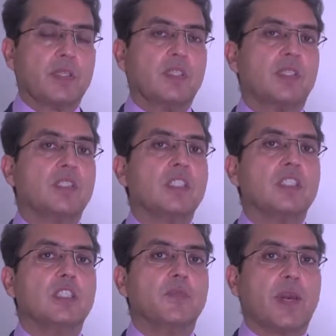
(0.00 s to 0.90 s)
The
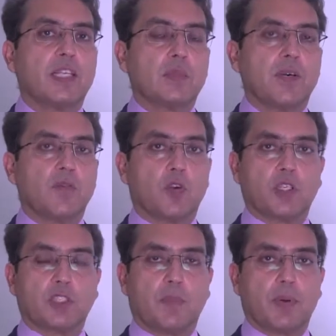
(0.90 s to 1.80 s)
disease is manageable. For
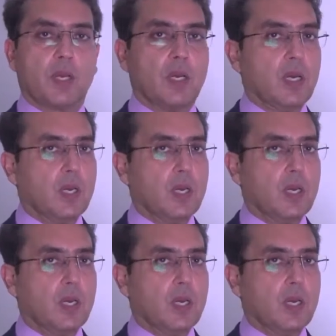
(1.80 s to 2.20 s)
example,